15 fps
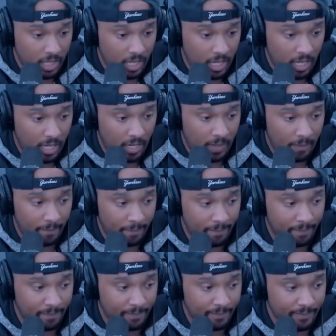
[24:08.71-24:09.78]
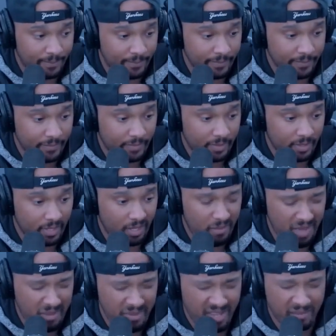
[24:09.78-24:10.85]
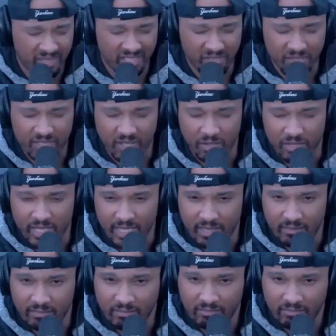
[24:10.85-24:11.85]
And maybe I'm a little salty